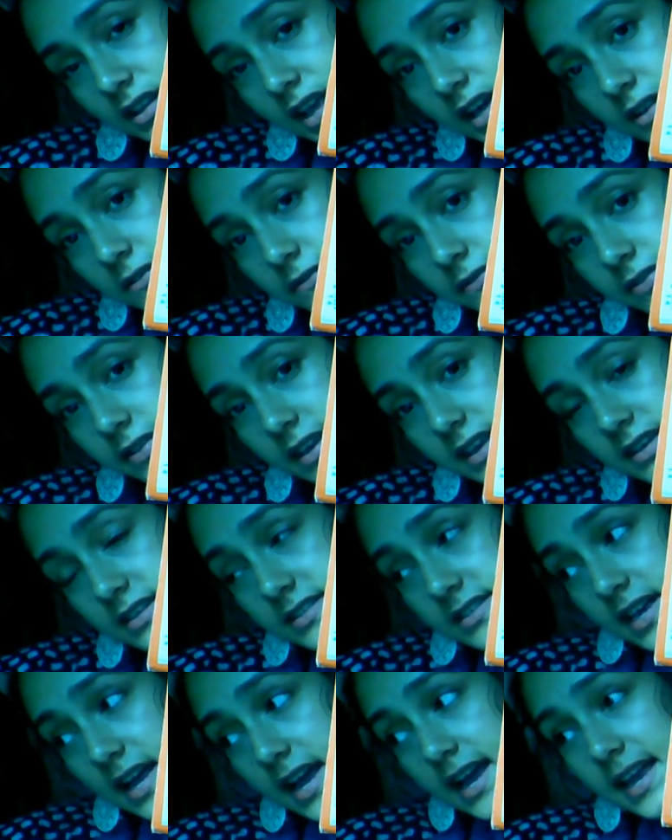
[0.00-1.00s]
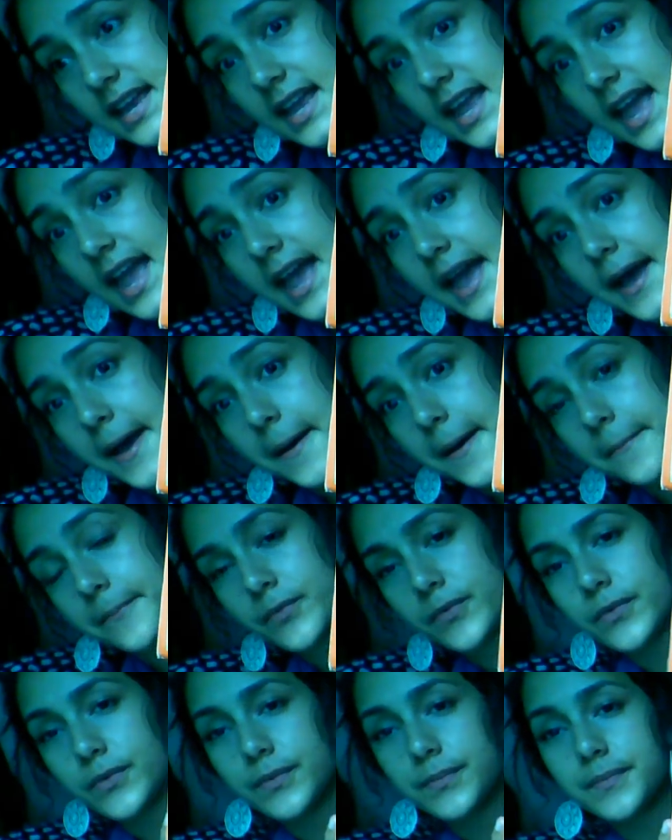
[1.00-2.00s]
lot of things, I am
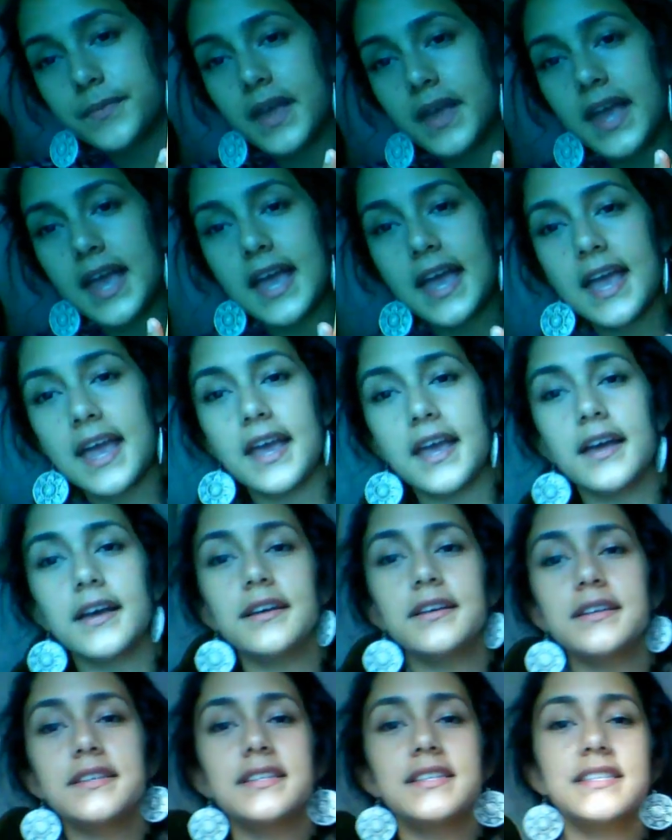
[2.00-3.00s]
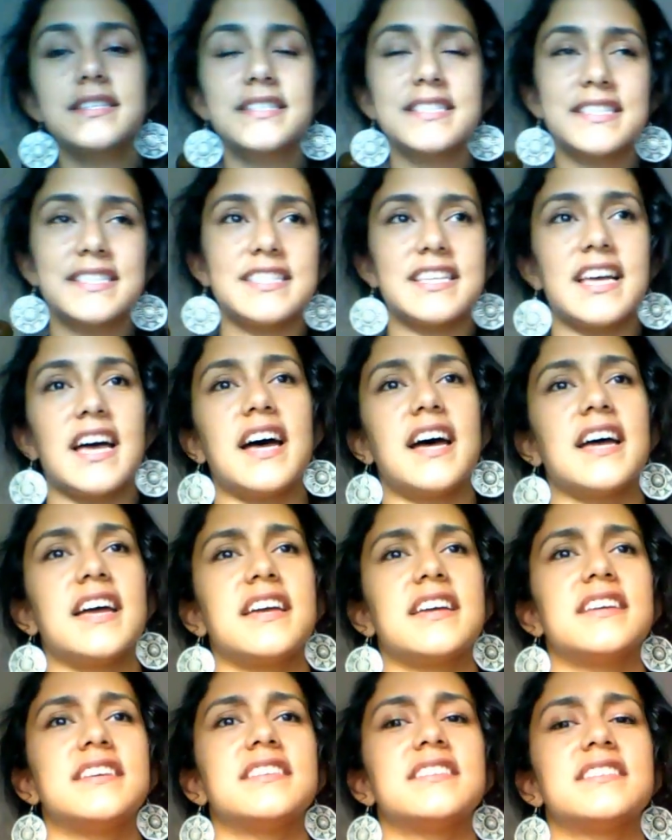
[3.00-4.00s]
a
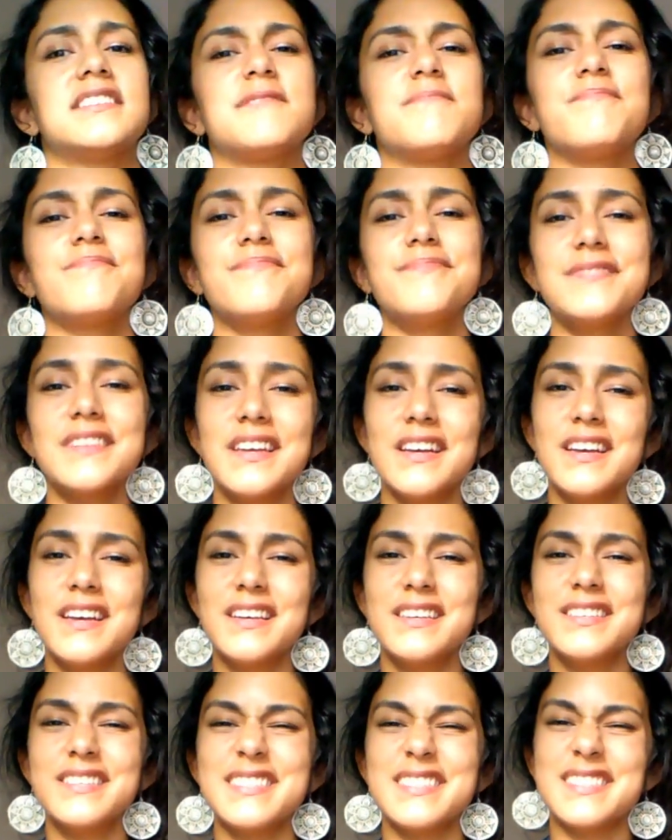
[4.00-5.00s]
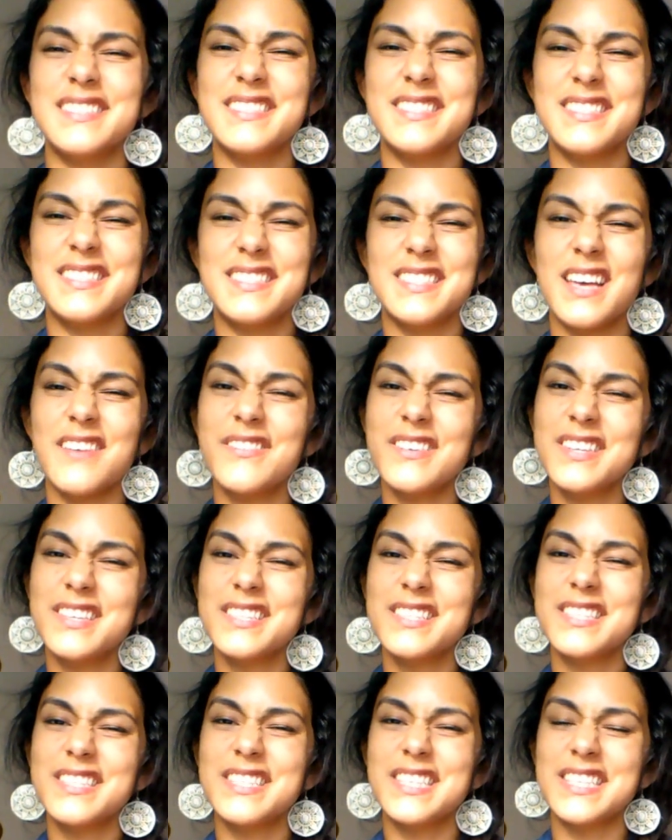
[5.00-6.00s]
size
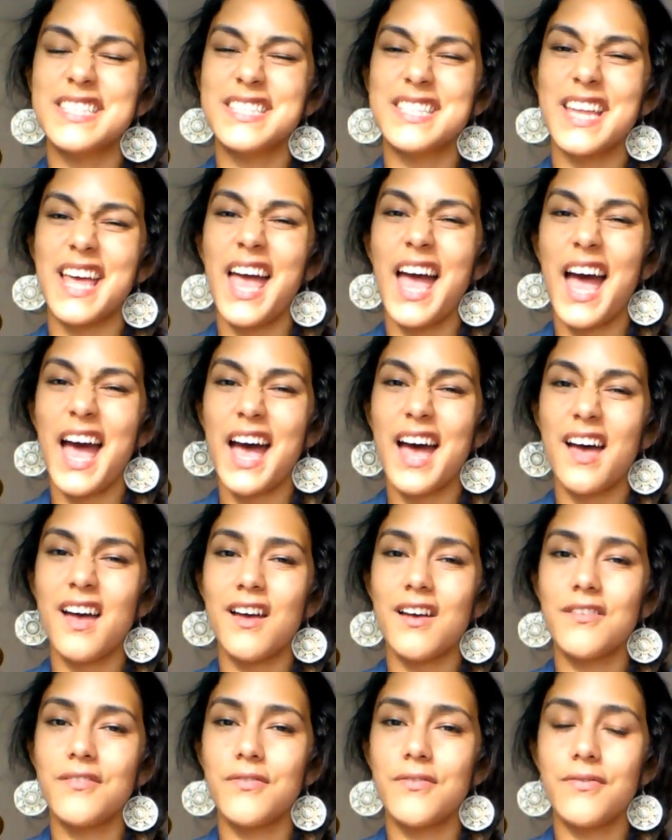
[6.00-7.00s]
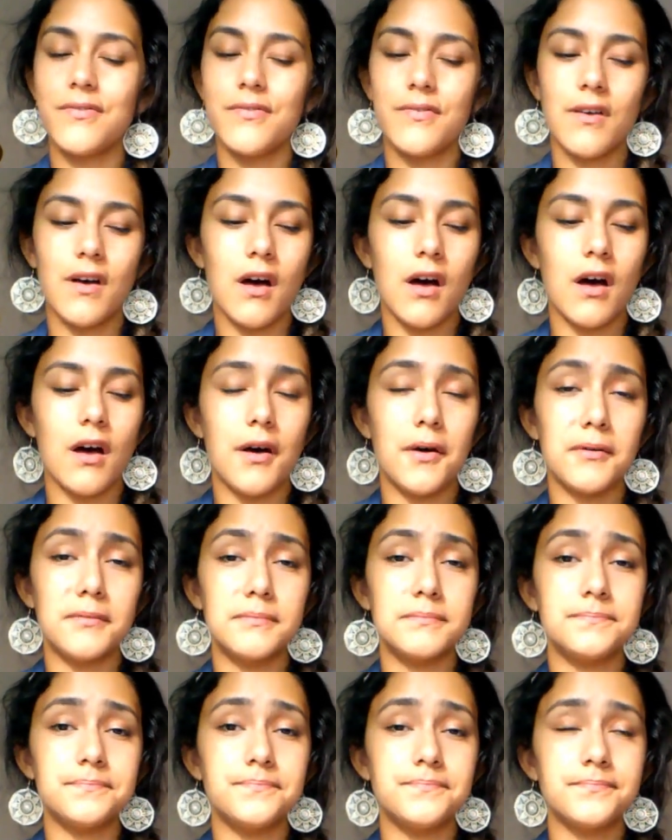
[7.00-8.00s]
7, 6.5.
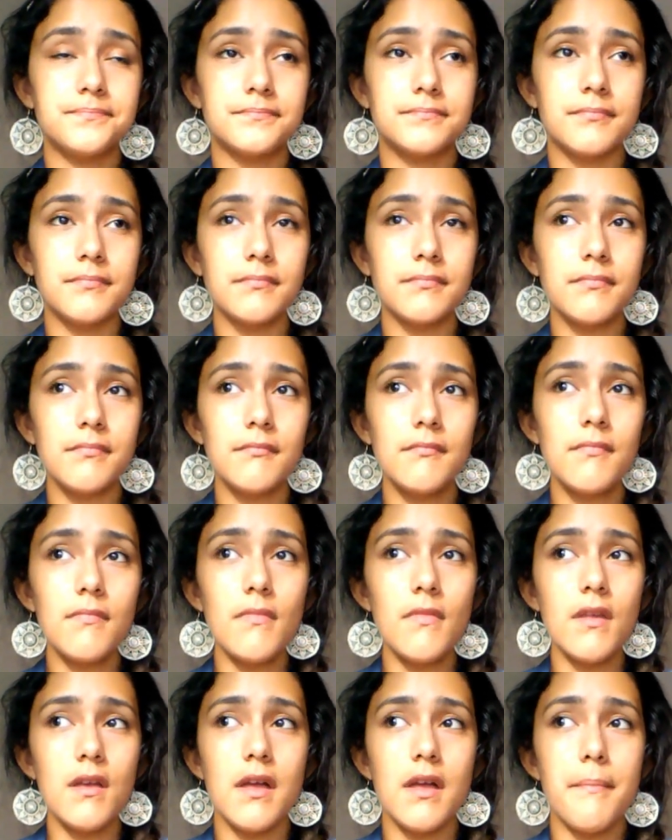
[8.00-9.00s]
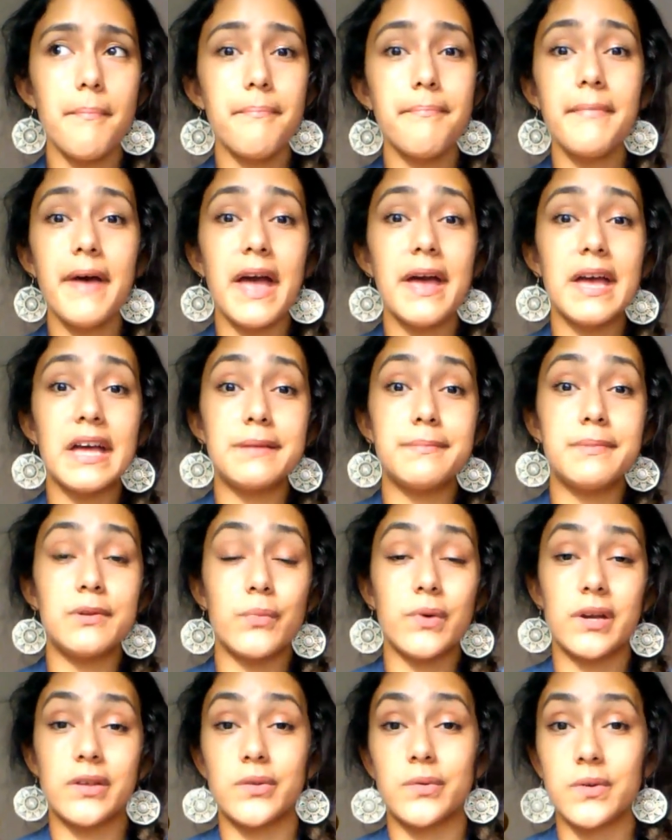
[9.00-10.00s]
I had been
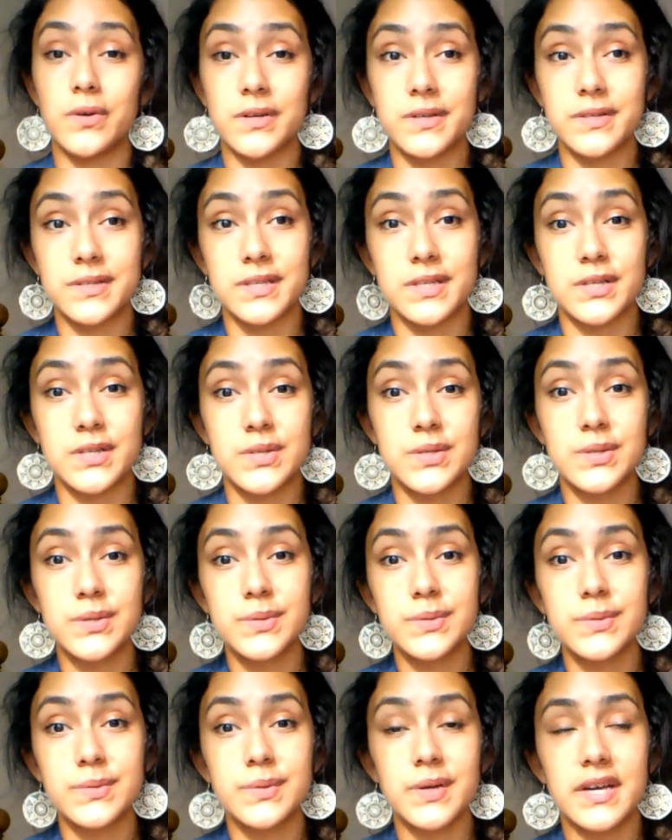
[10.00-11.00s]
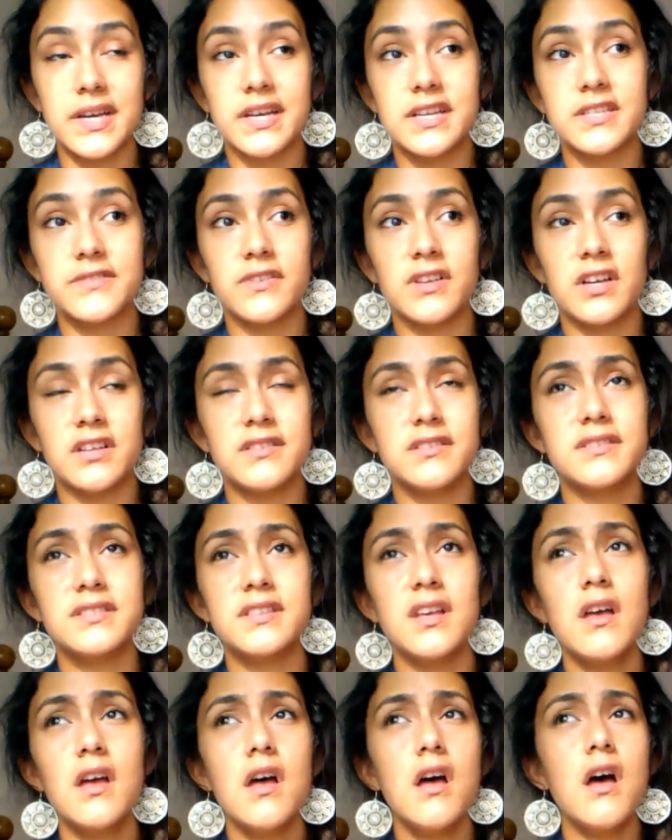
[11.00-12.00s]
wearing the wrong size shoe, I guess, but
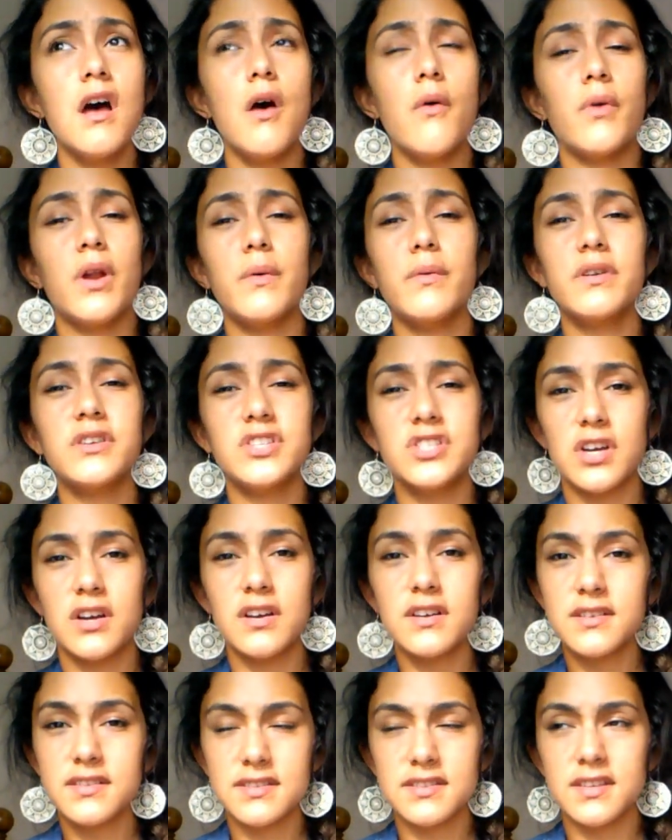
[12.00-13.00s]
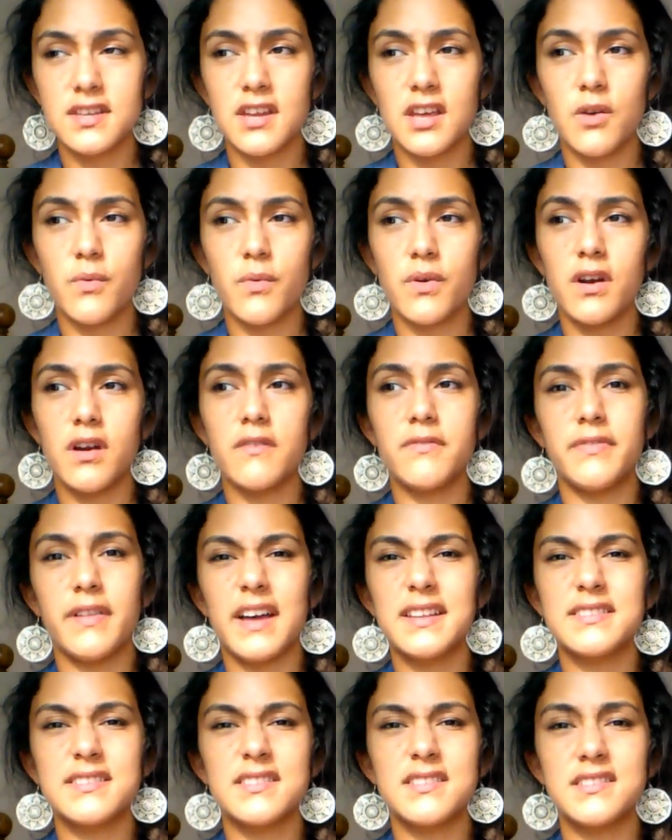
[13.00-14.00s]
when I wear Chucks and I wear
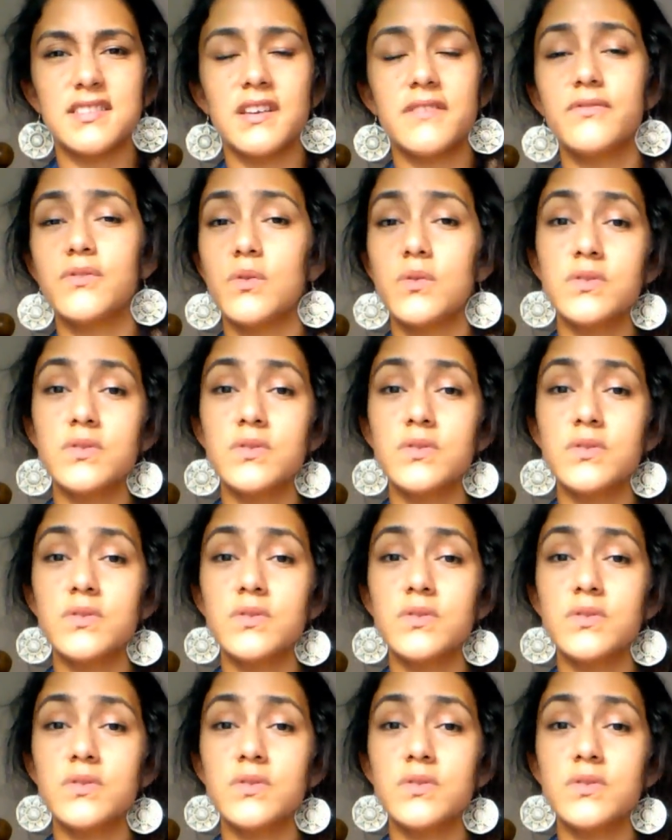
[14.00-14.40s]
flats and stuff,